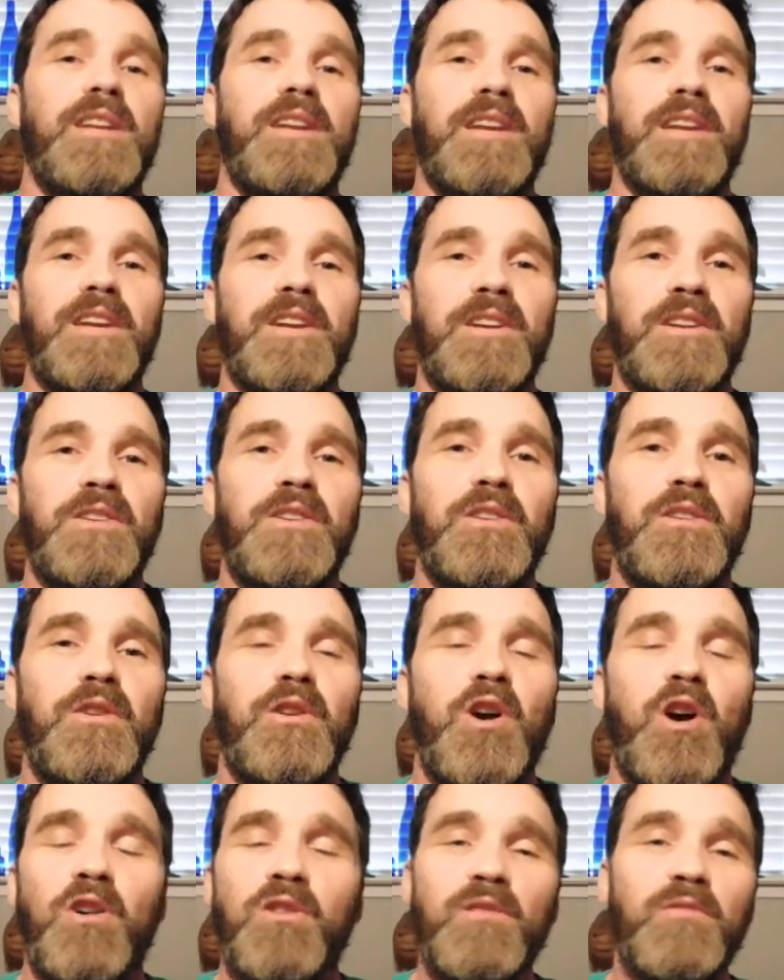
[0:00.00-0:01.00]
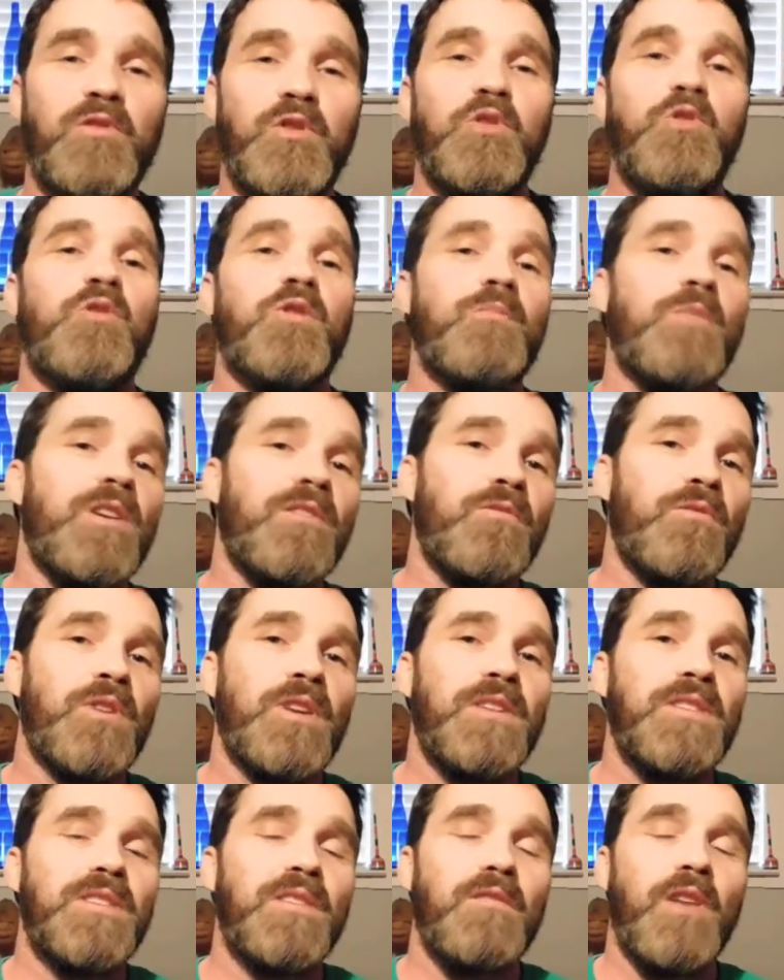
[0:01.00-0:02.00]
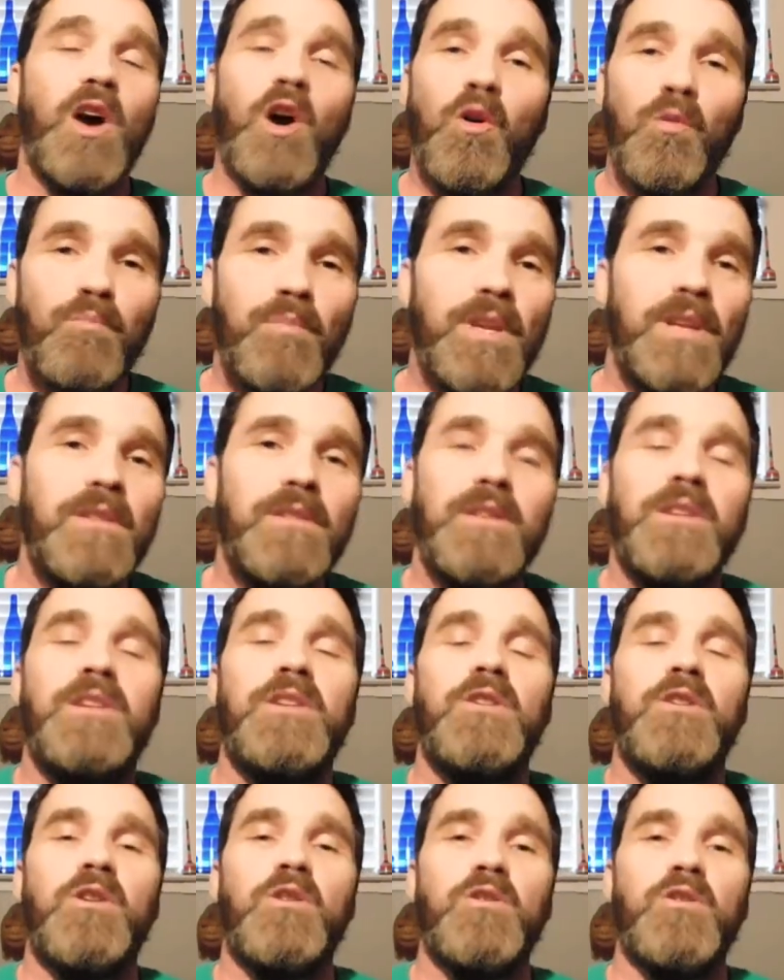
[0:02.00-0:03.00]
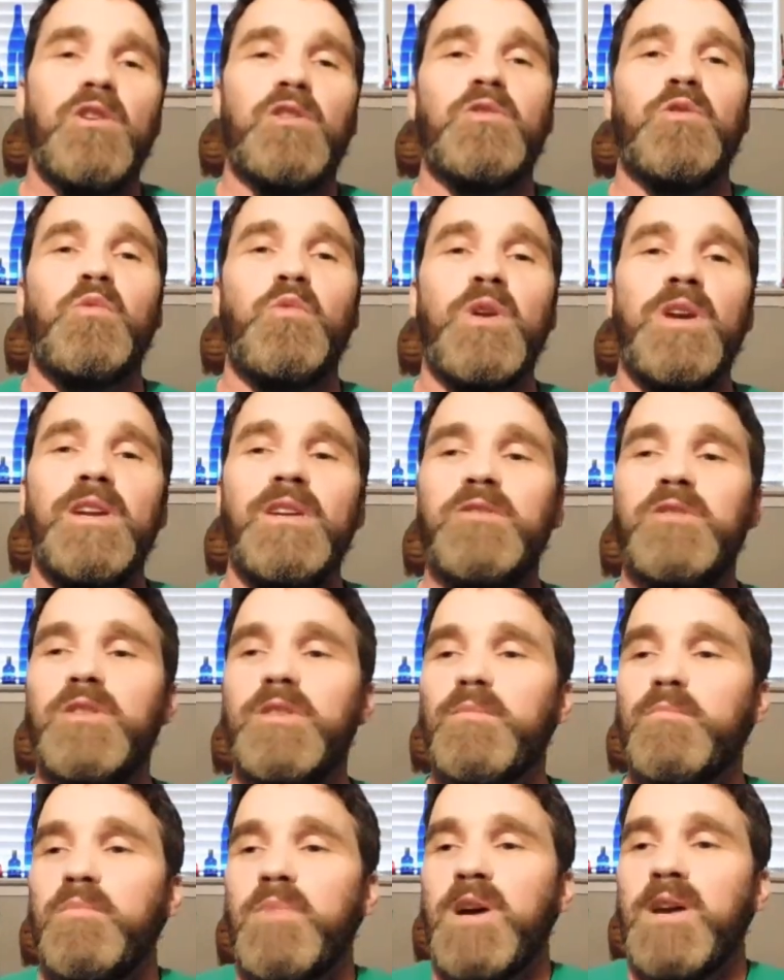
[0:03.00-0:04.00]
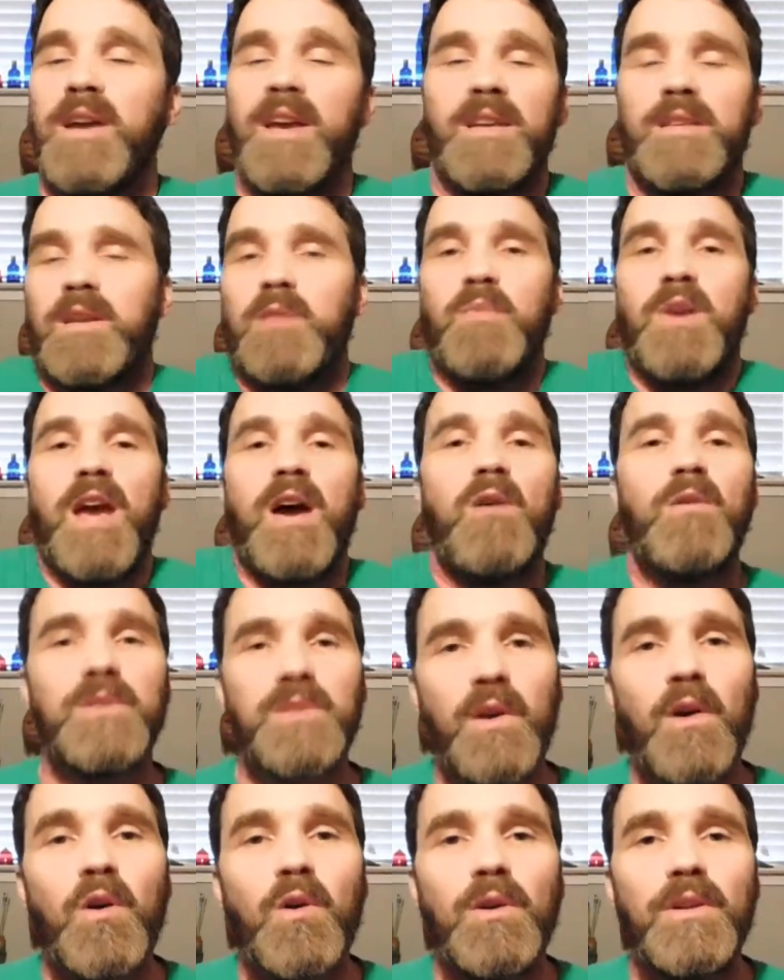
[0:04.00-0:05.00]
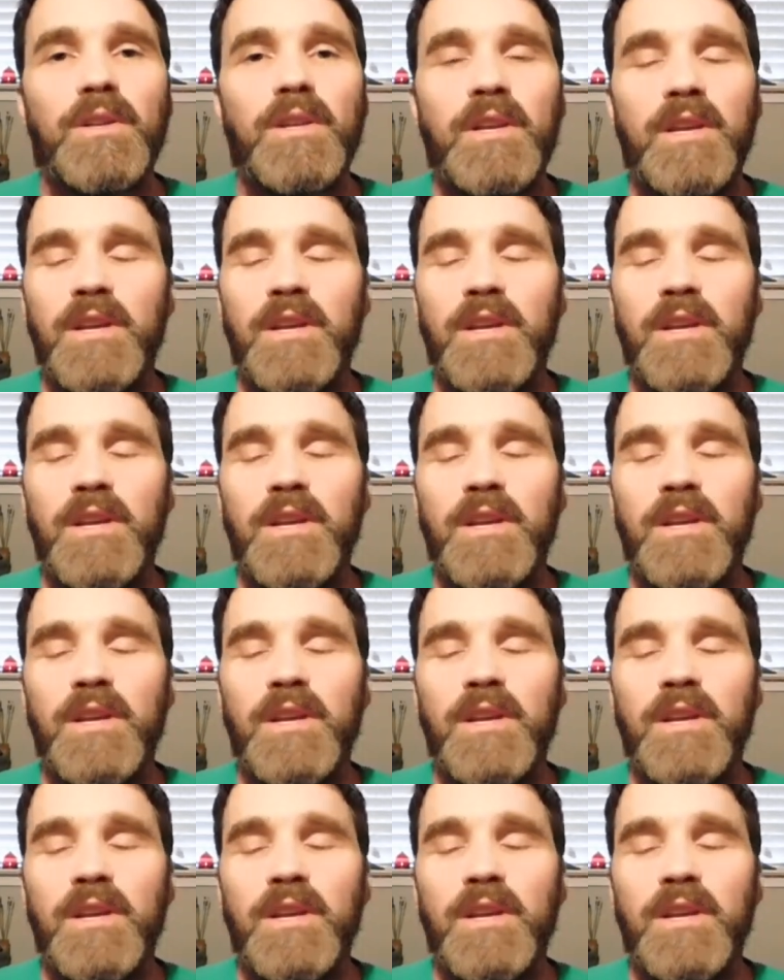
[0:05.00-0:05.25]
and all of you who are my friends have helped me along the way just by asking me how it's going.